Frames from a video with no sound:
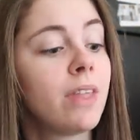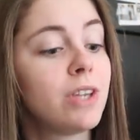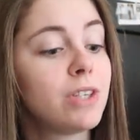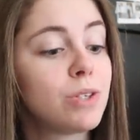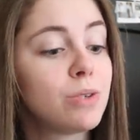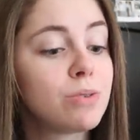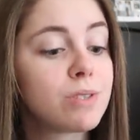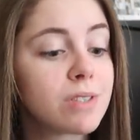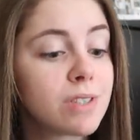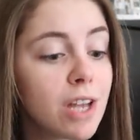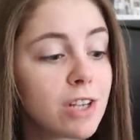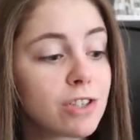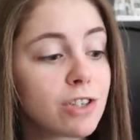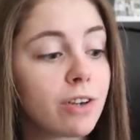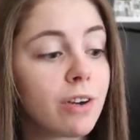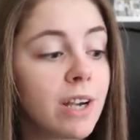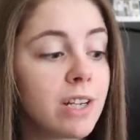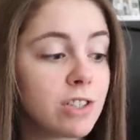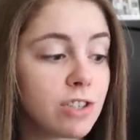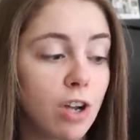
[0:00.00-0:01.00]
They do such a
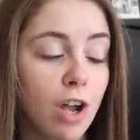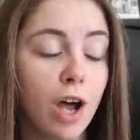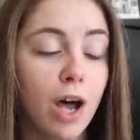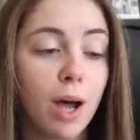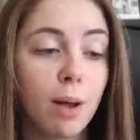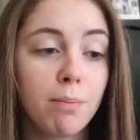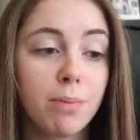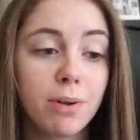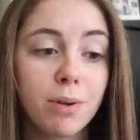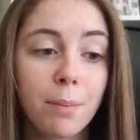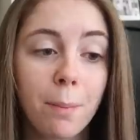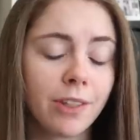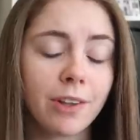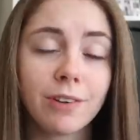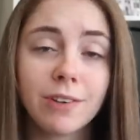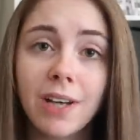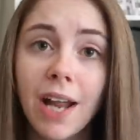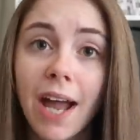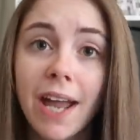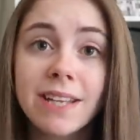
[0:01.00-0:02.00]
great job.
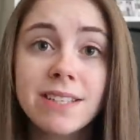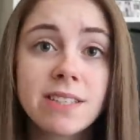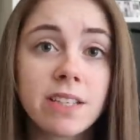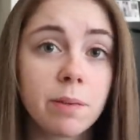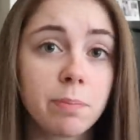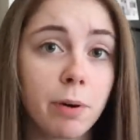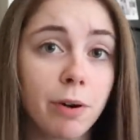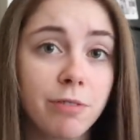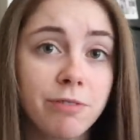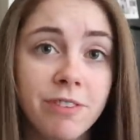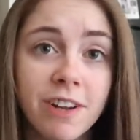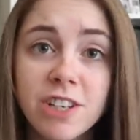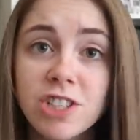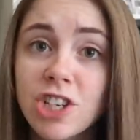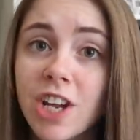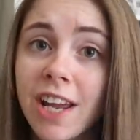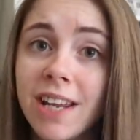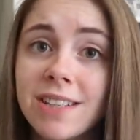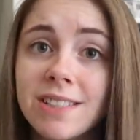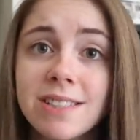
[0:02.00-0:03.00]
They're nice, they're
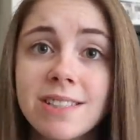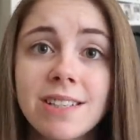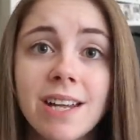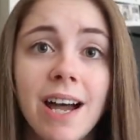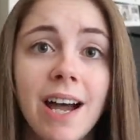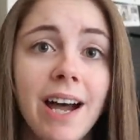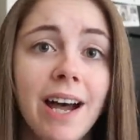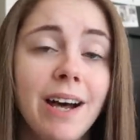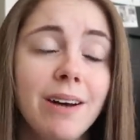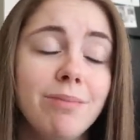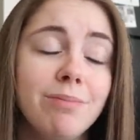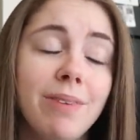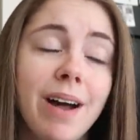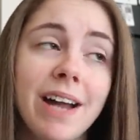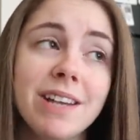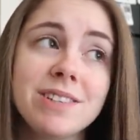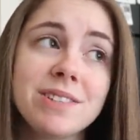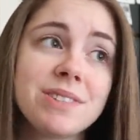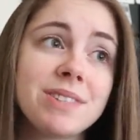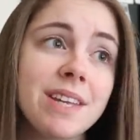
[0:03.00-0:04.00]
proficient. Um,
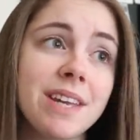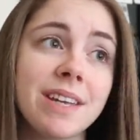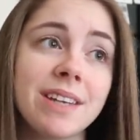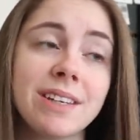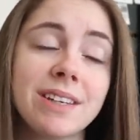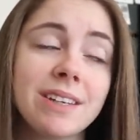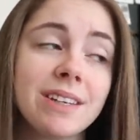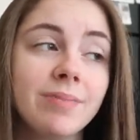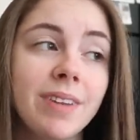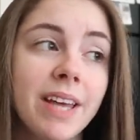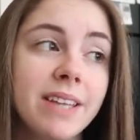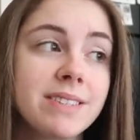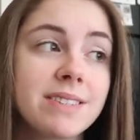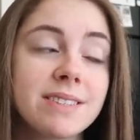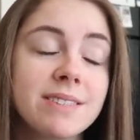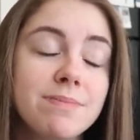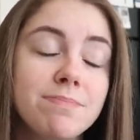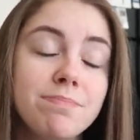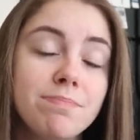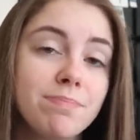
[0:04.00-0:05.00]
I just think
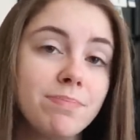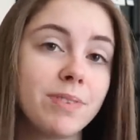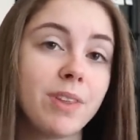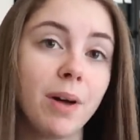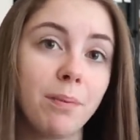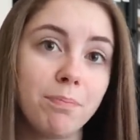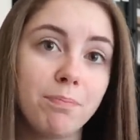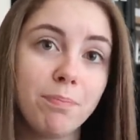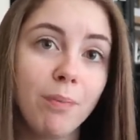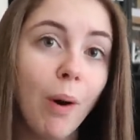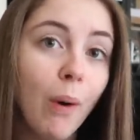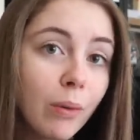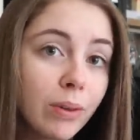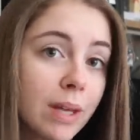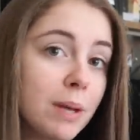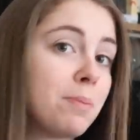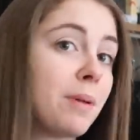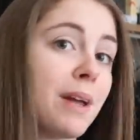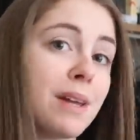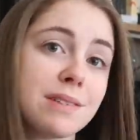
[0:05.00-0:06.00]
it's the
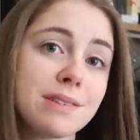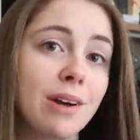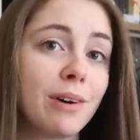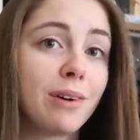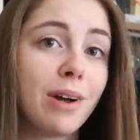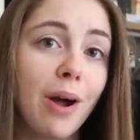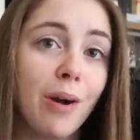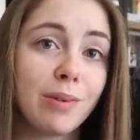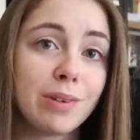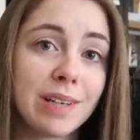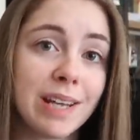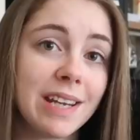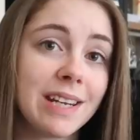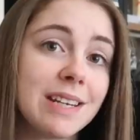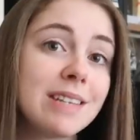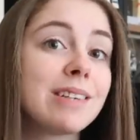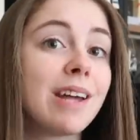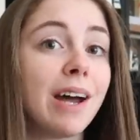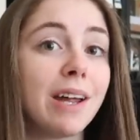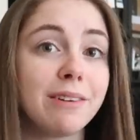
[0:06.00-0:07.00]
only place I'll go to get
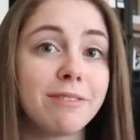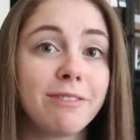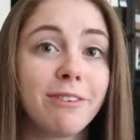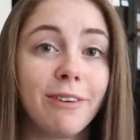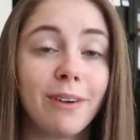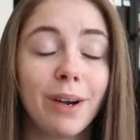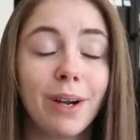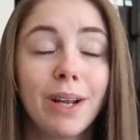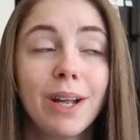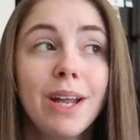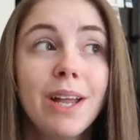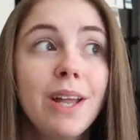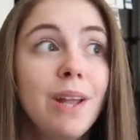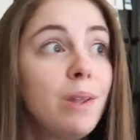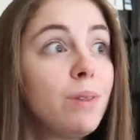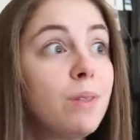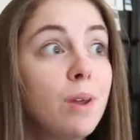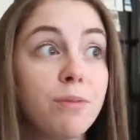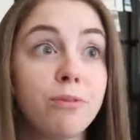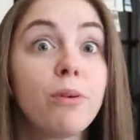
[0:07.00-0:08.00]
it done for
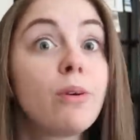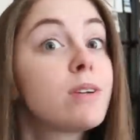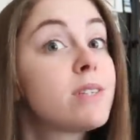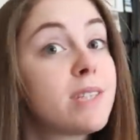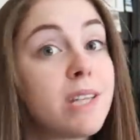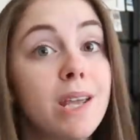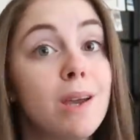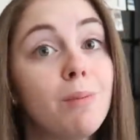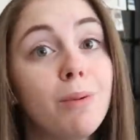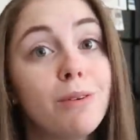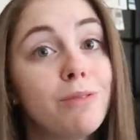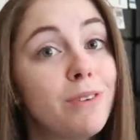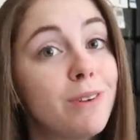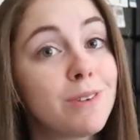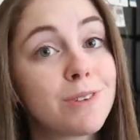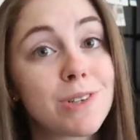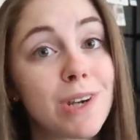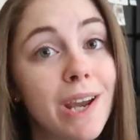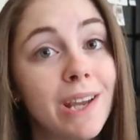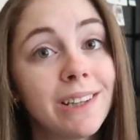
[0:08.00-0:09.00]
the foreseeable
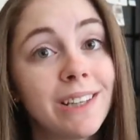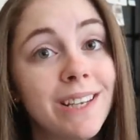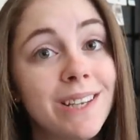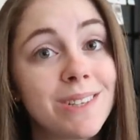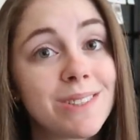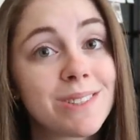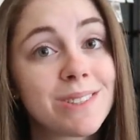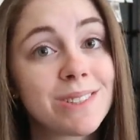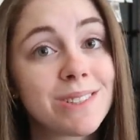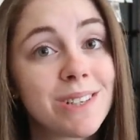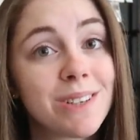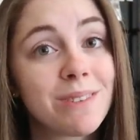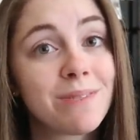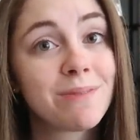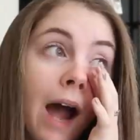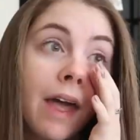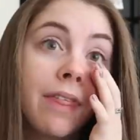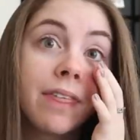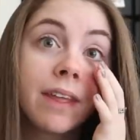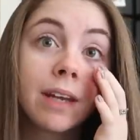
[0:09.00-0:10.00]
future at least.
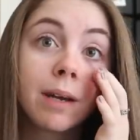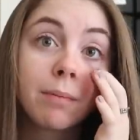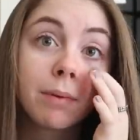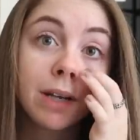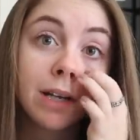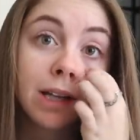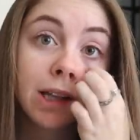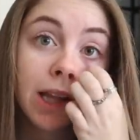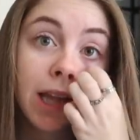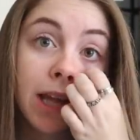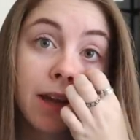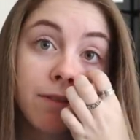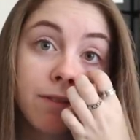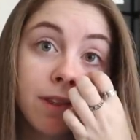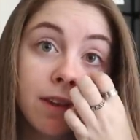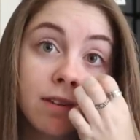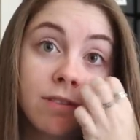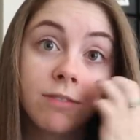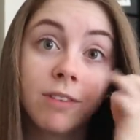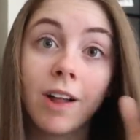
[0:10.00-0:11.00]
I think I'm gonna leave
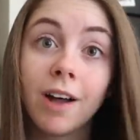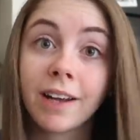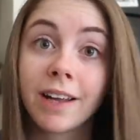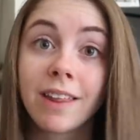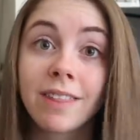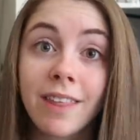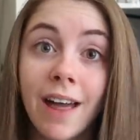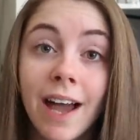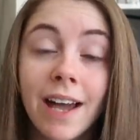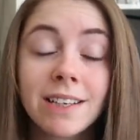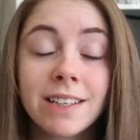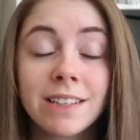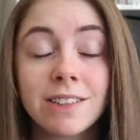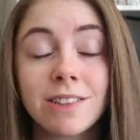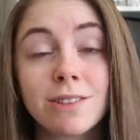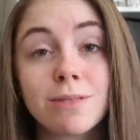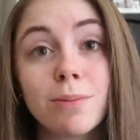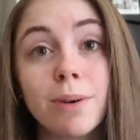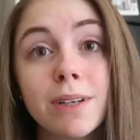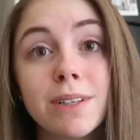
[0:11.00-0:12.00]
this vlog at that. I
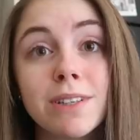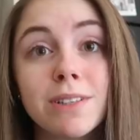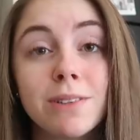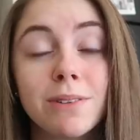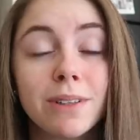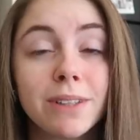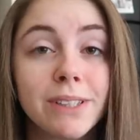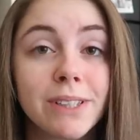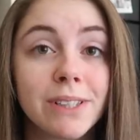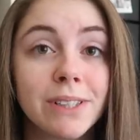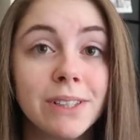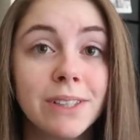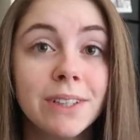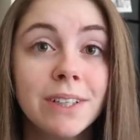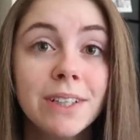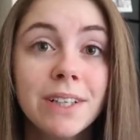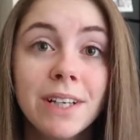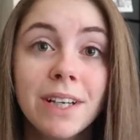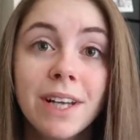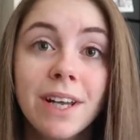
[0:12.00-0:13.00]
just wanted to do a
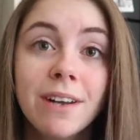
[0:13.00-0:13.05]
little